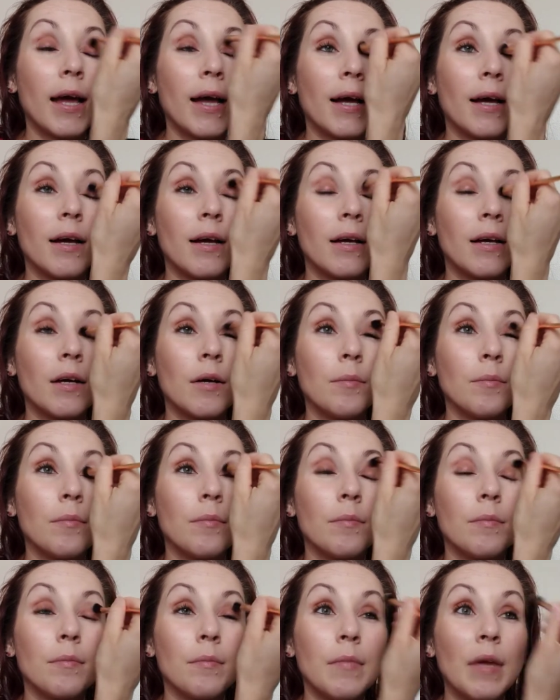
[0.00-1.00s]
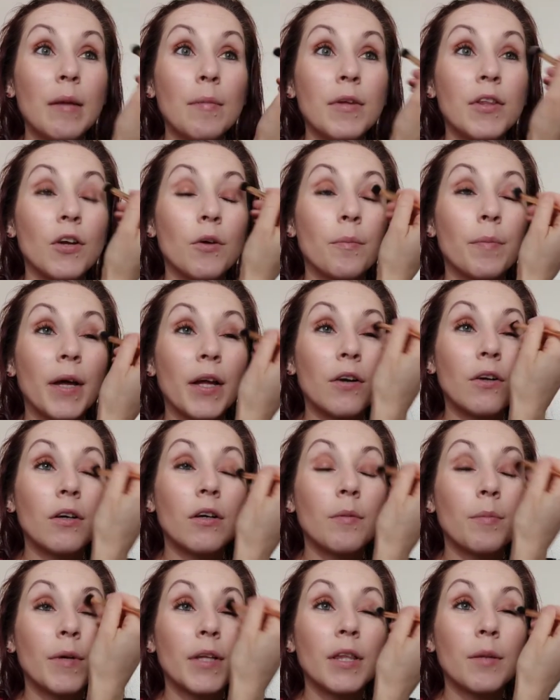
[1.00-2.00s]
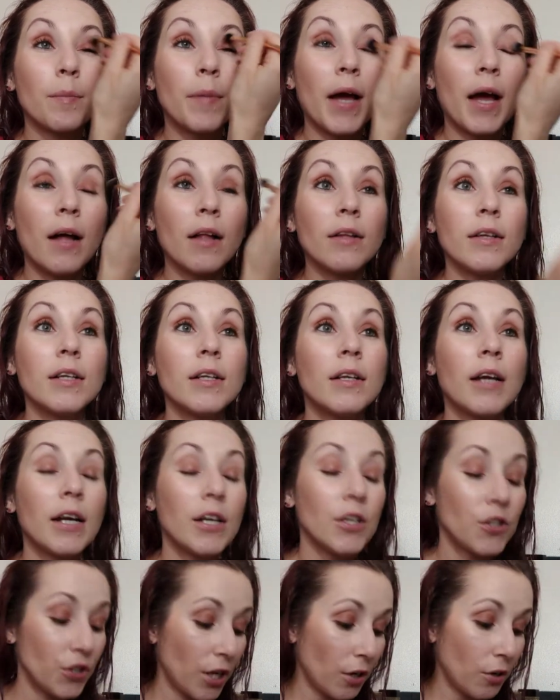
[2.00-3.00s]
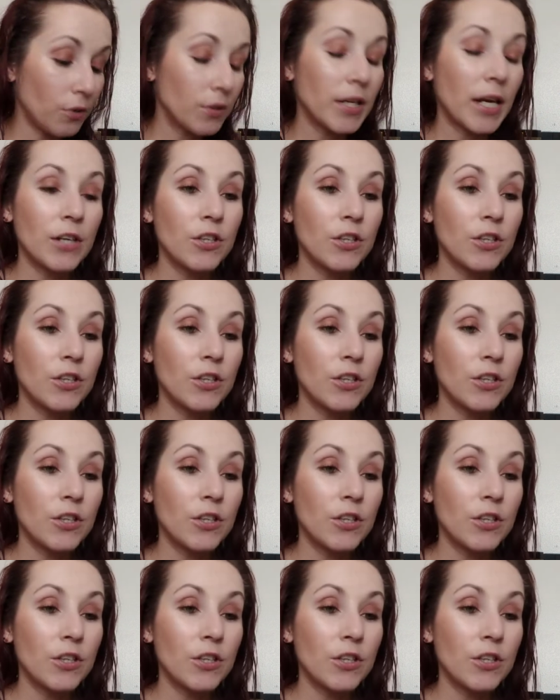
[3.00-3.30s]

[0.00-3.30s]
um, maybe they're better, but the palette eyeshadows,